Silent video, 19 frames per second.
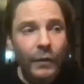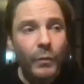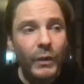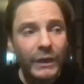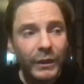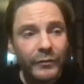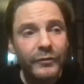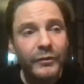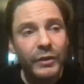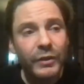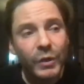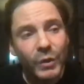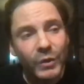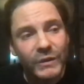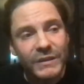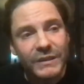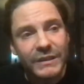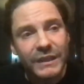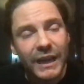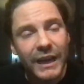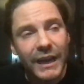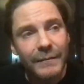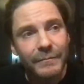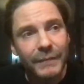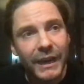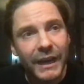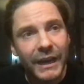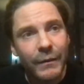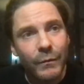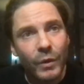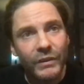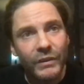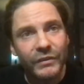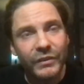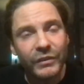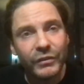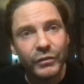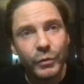well, of course, I
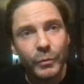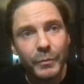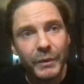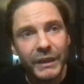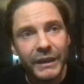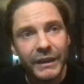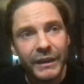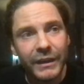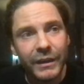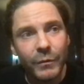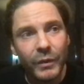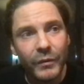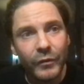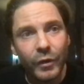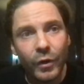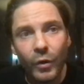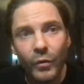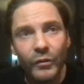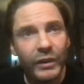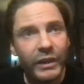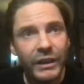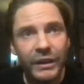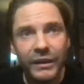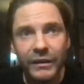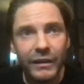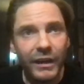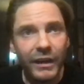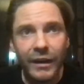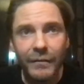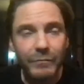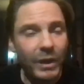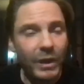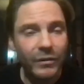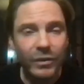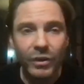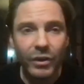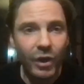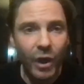wanted to be, with all the
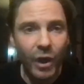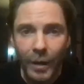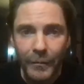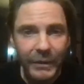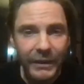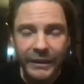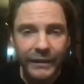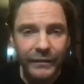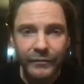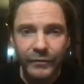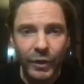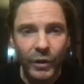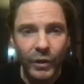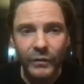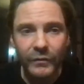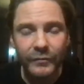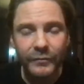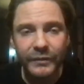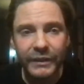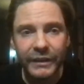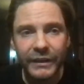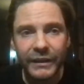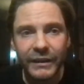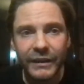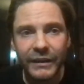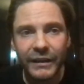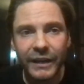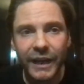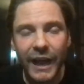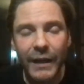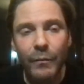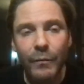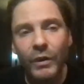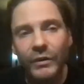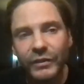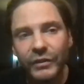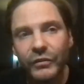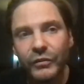comedy involved, I
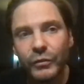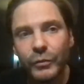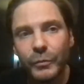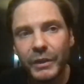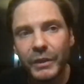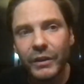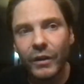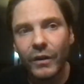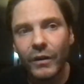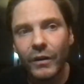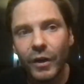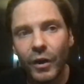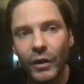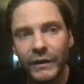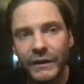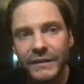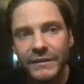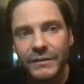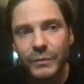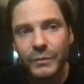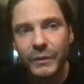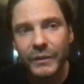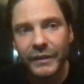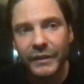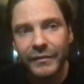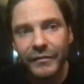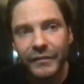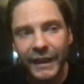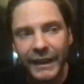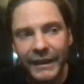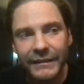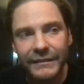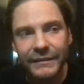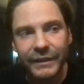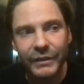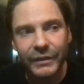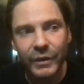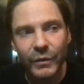wanted to be honest within that,
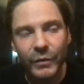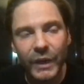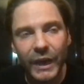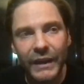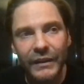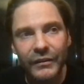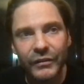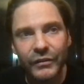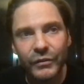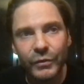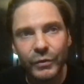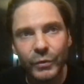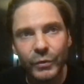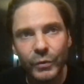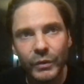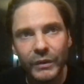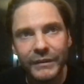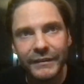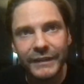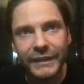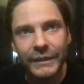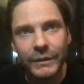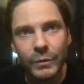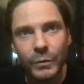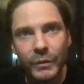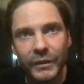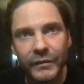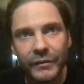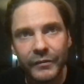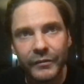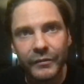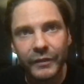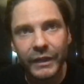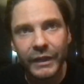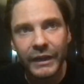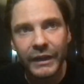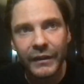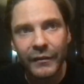and to deal with
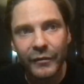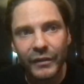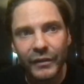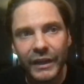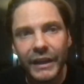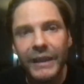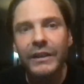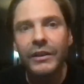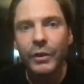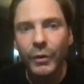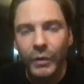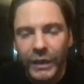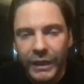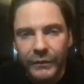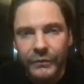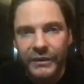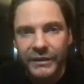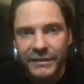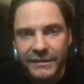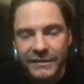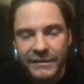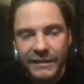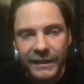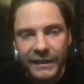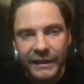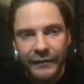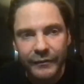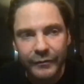the incoherence that I